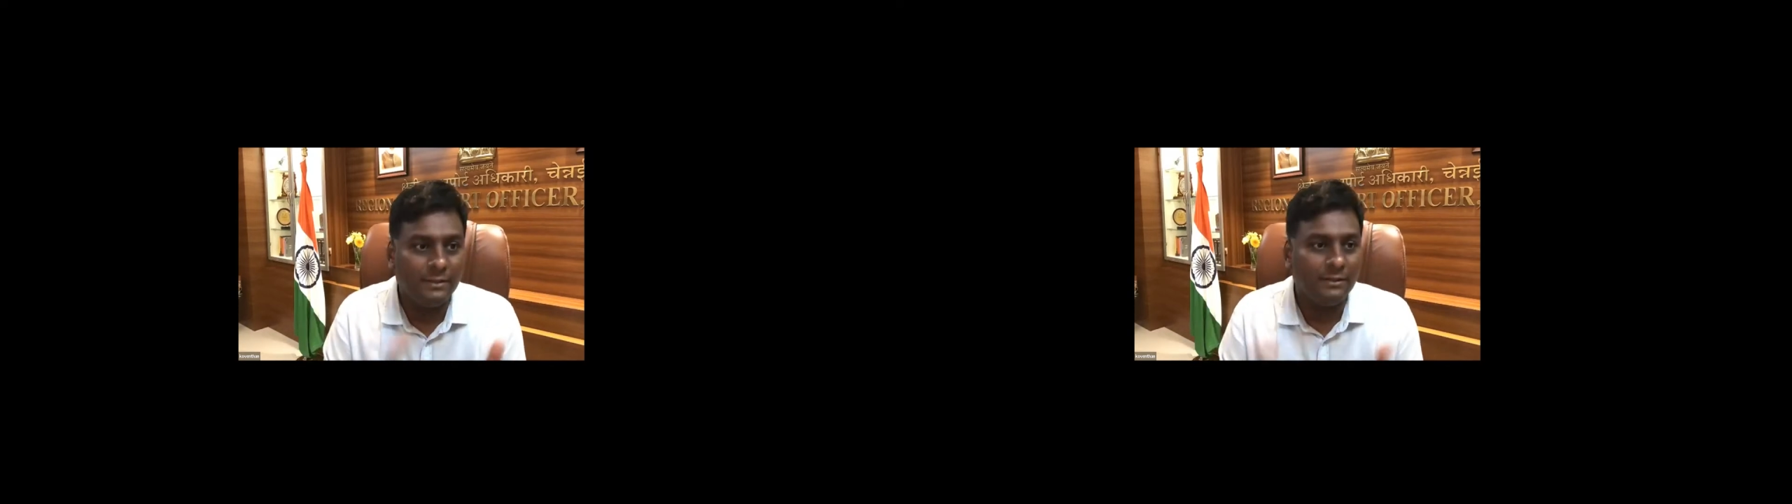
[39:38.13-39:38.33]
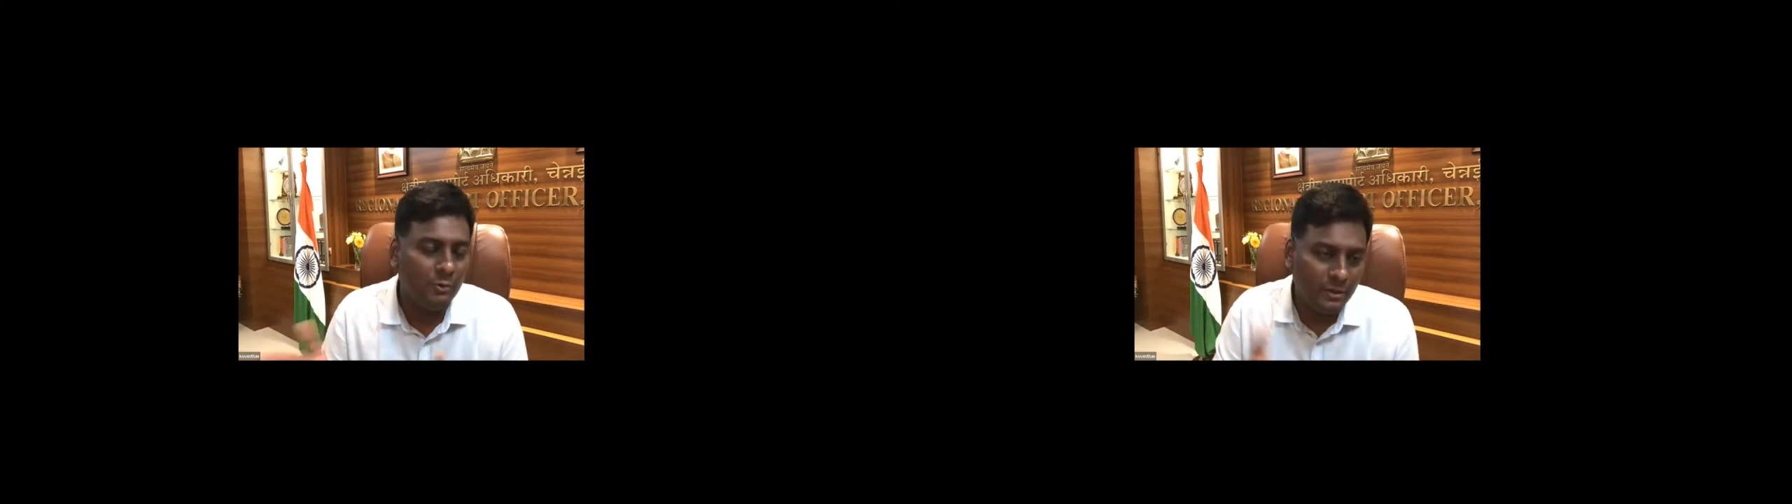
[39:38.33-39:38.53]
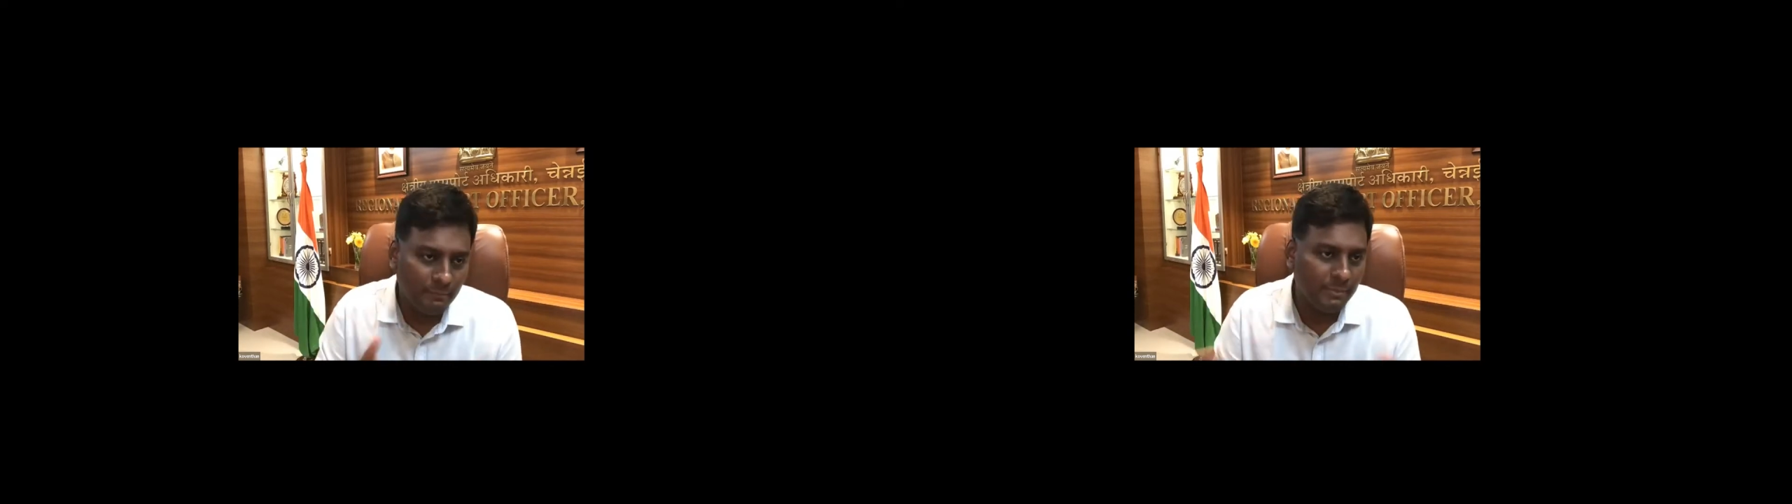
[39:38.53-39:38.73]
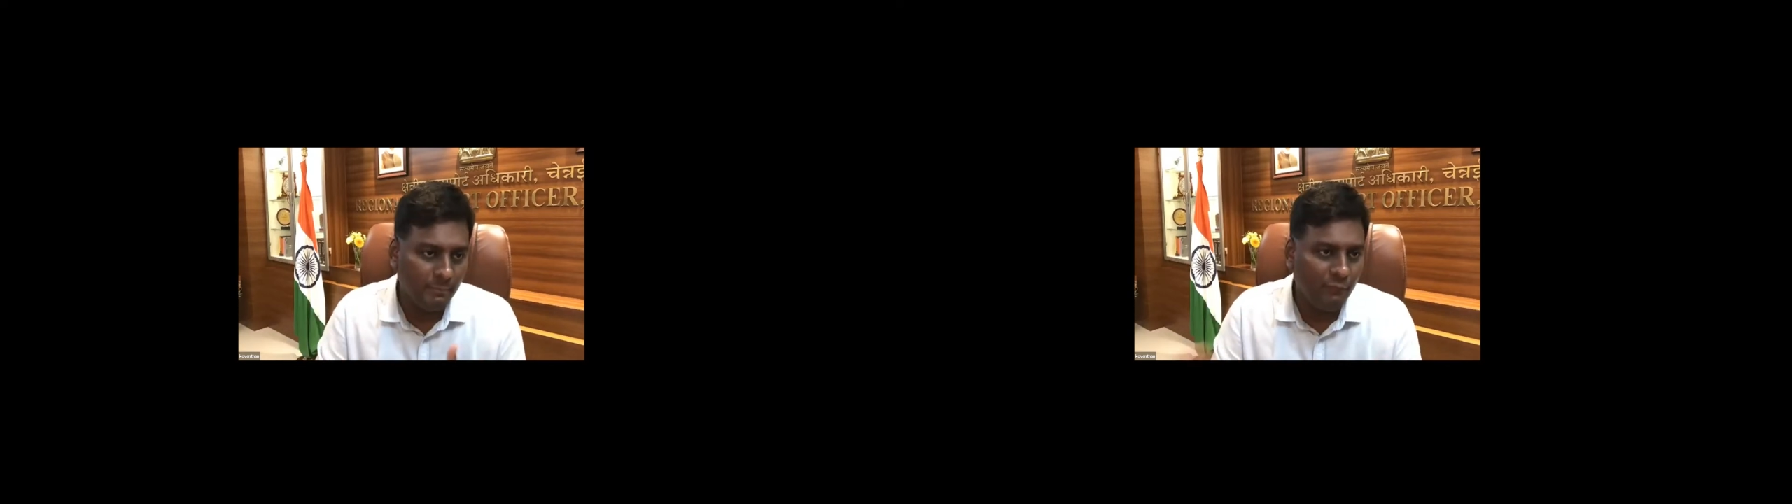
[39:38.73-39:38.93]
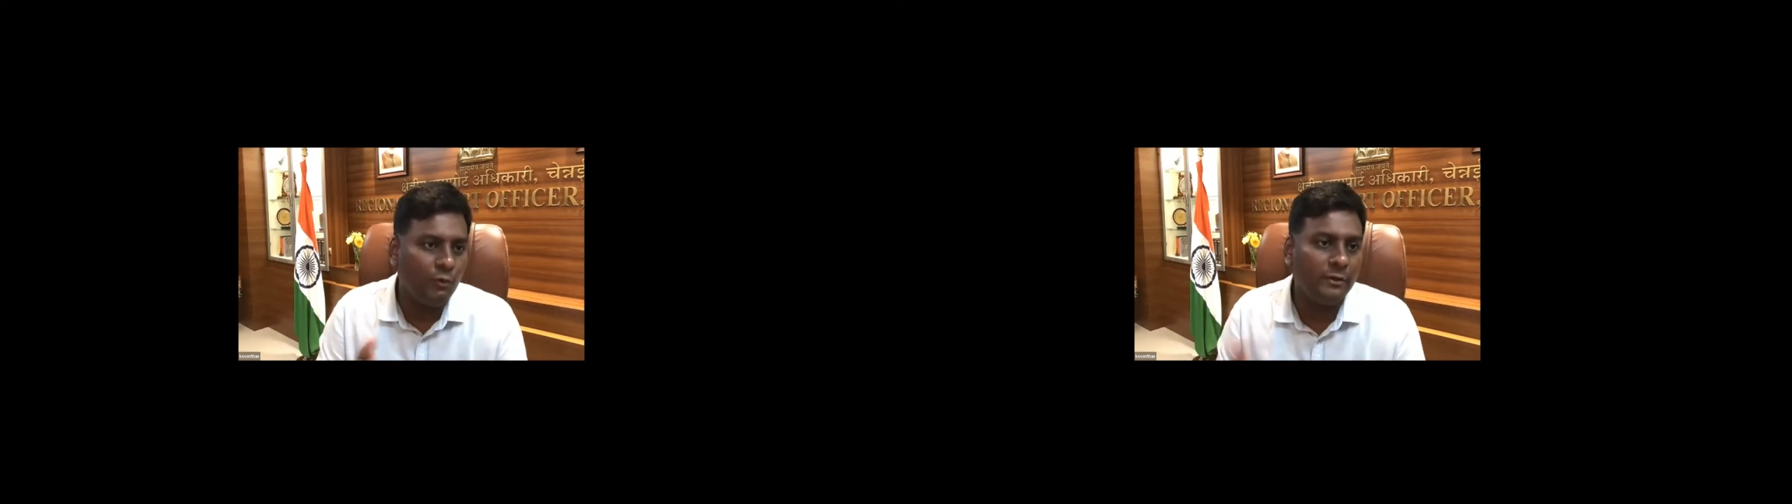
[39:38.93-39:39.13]
during
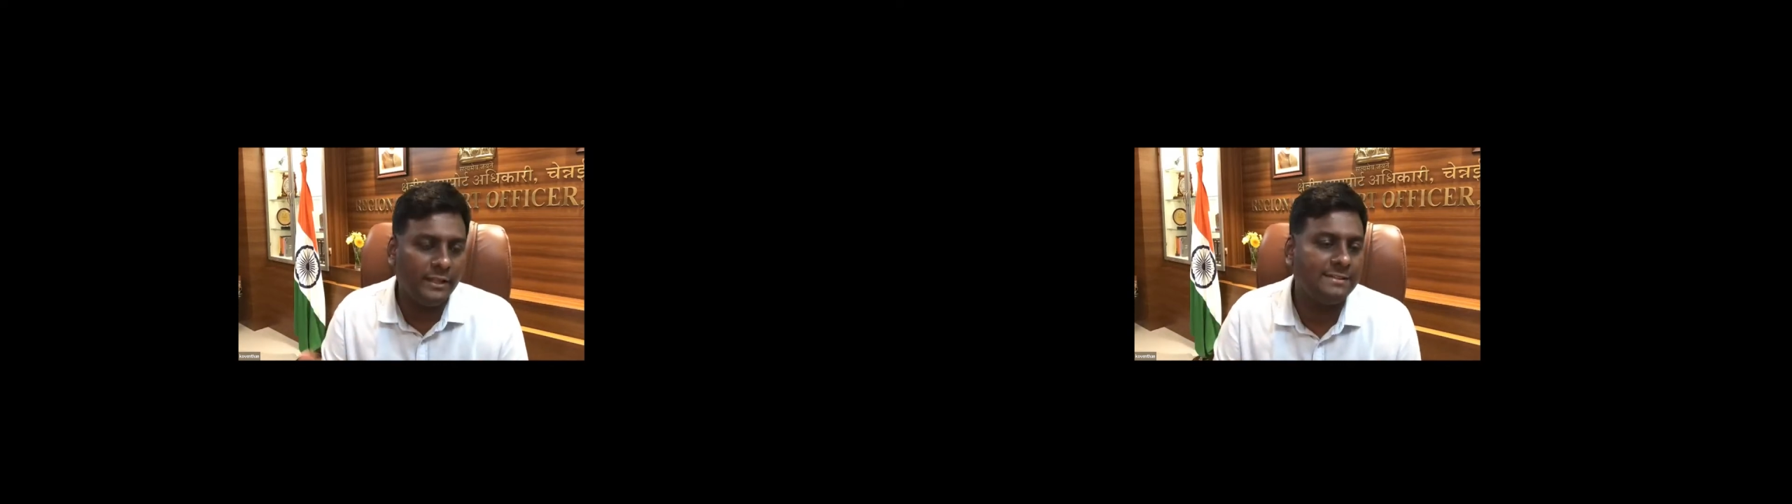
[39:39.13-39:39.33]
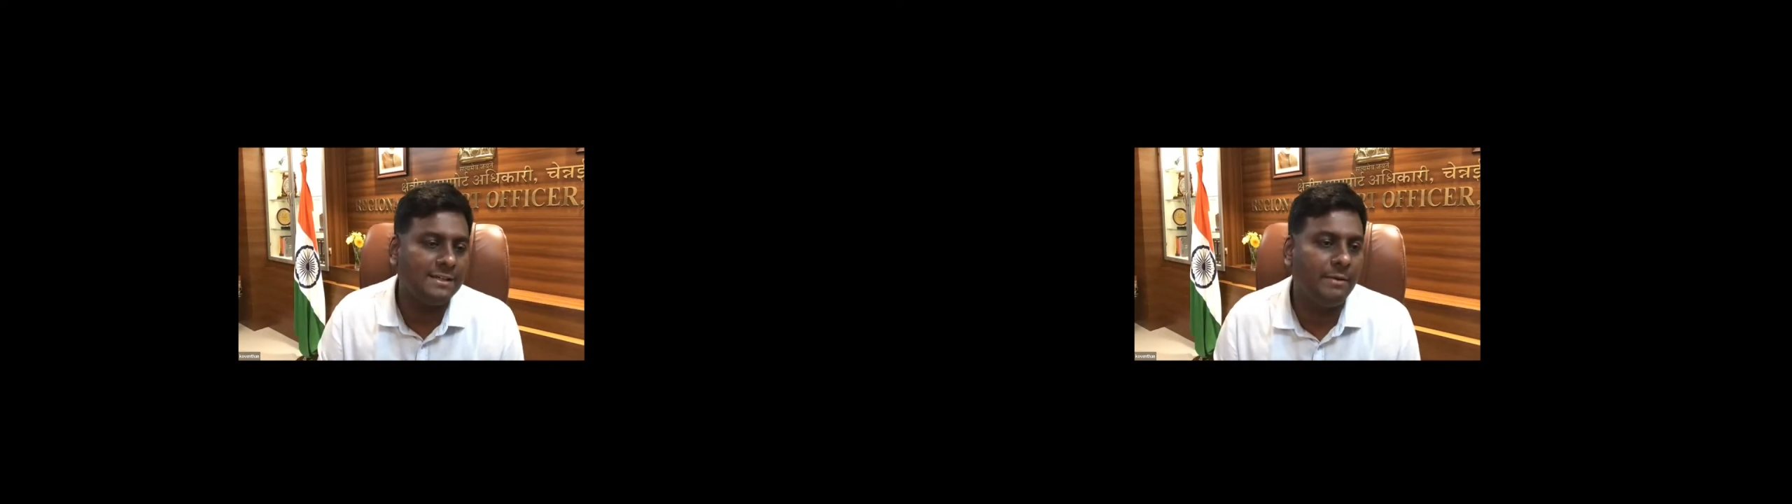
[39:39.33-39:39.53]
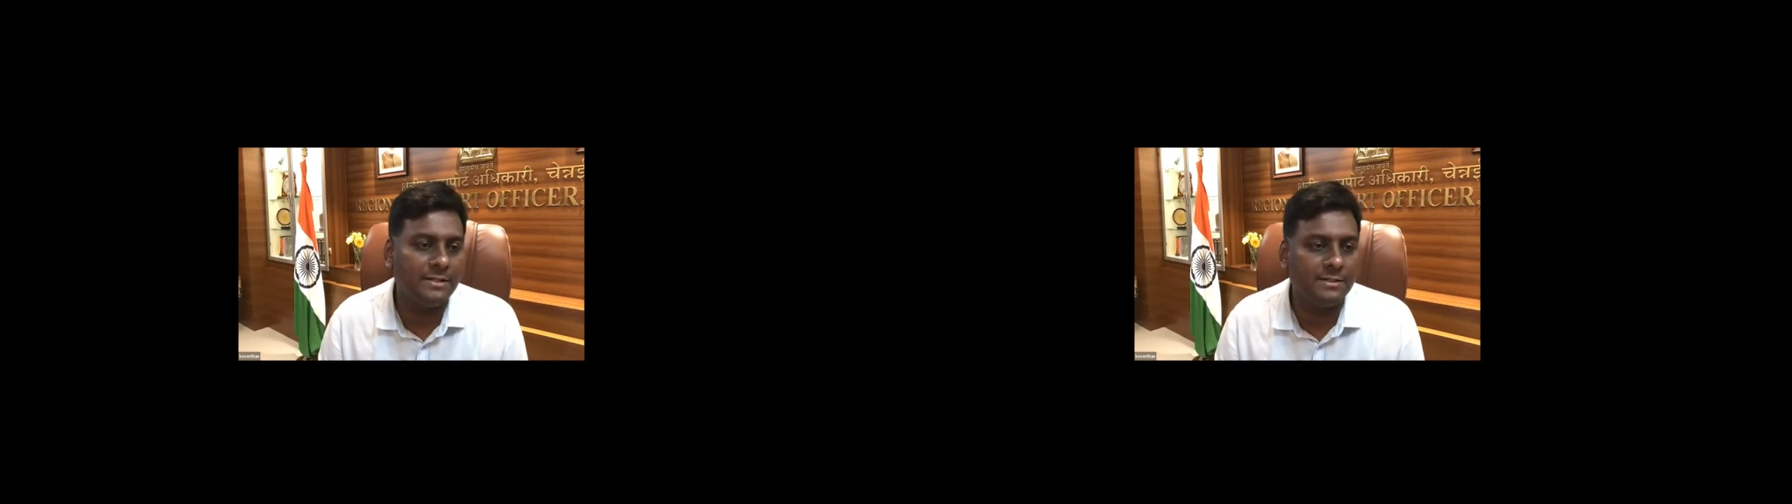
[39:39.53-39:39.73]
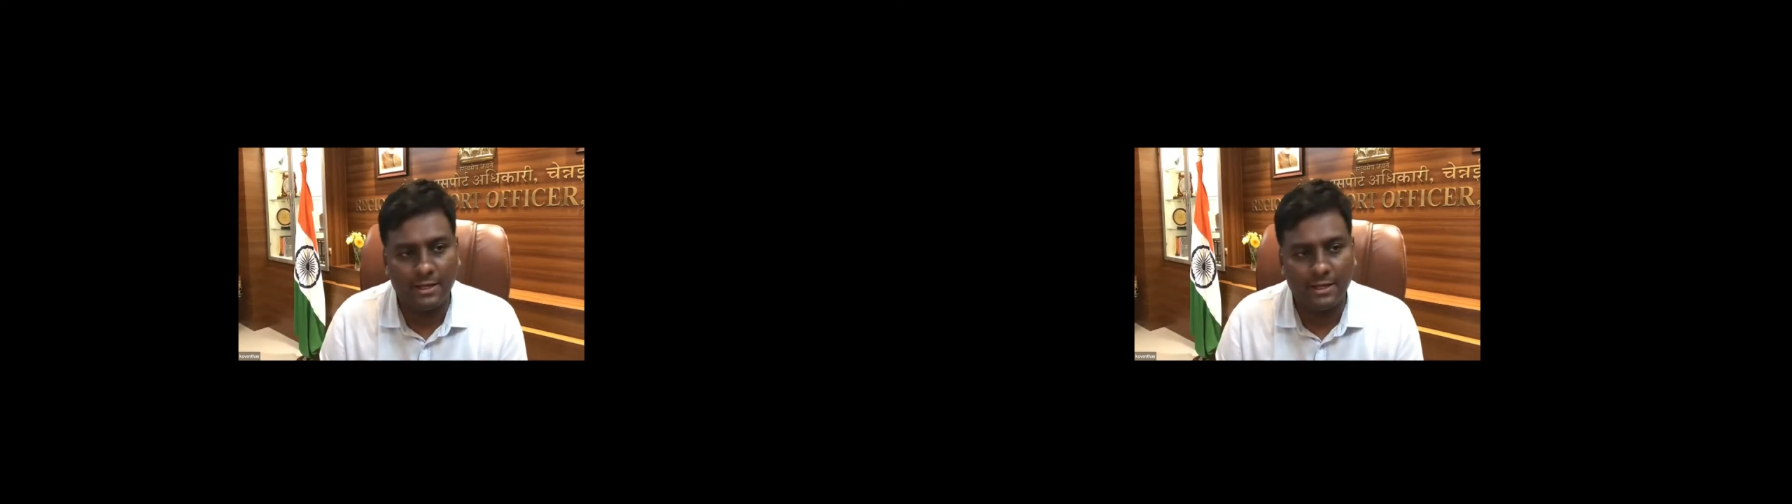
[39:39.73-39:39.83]
before the examination,